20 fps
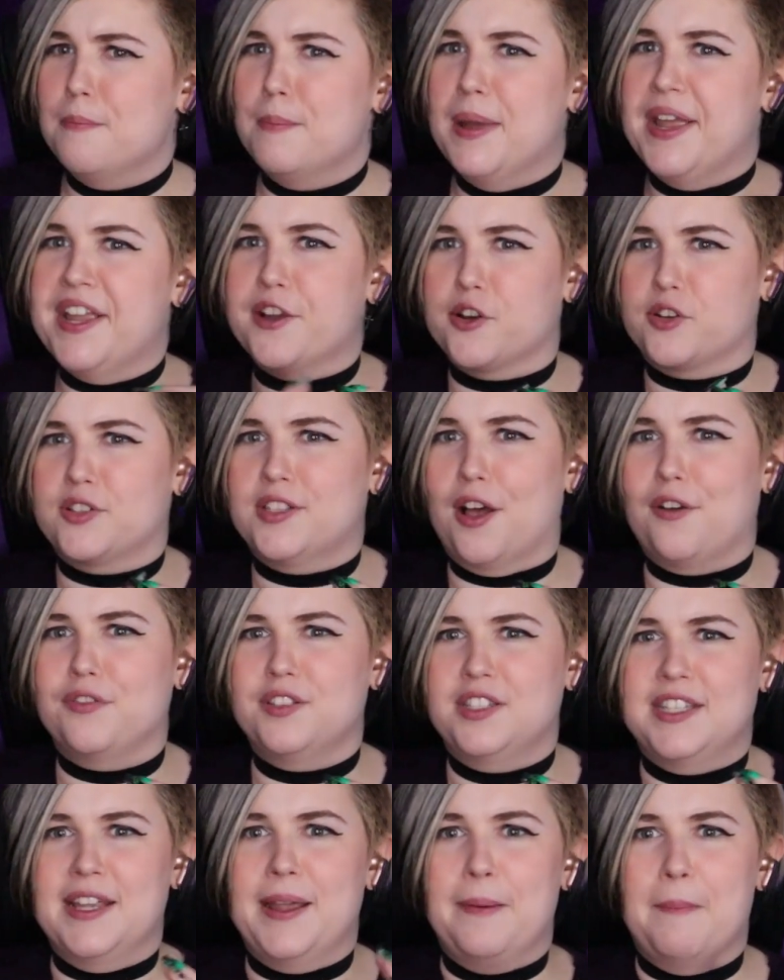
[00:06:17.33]
make
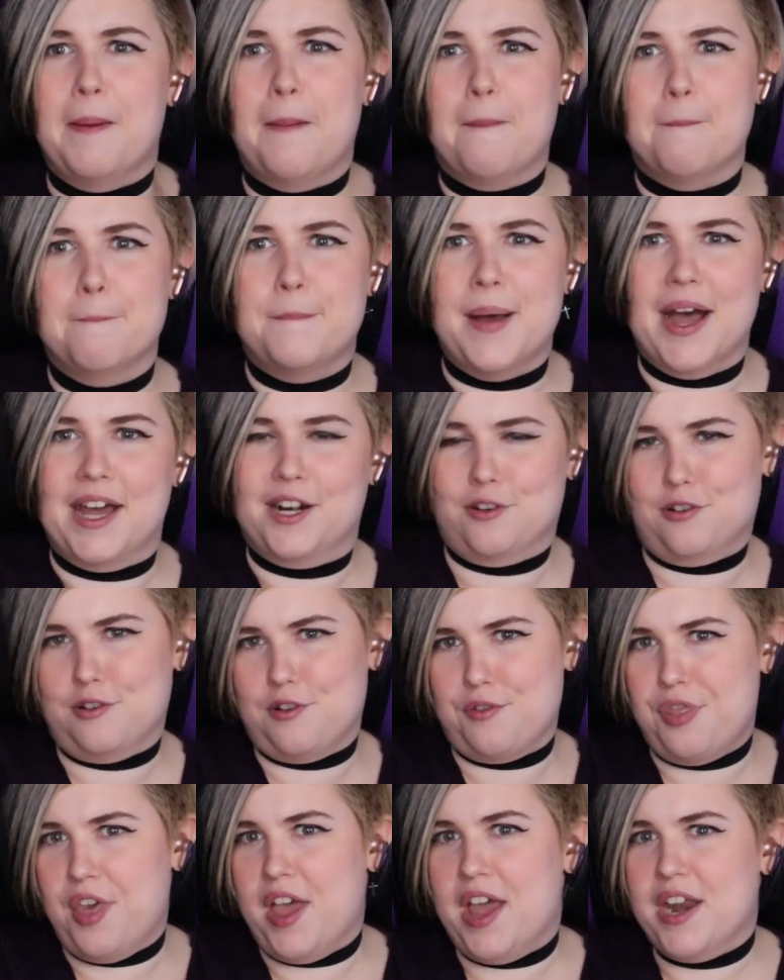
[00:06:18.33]
yourself seem
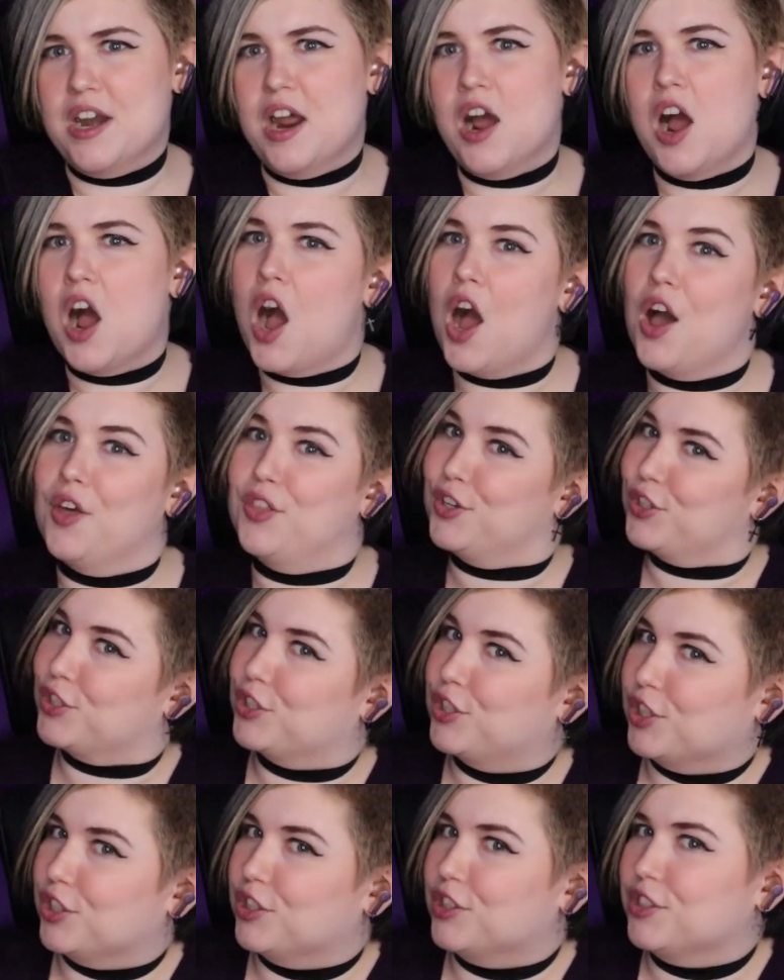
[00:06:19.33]
better than other
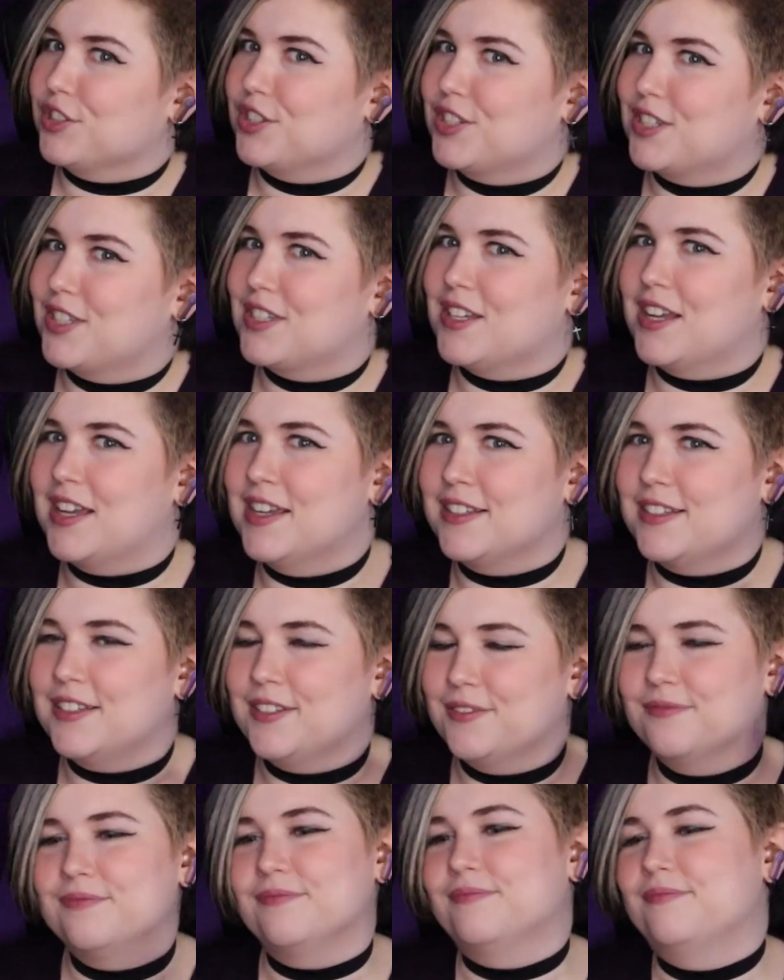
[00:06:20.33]
girls. It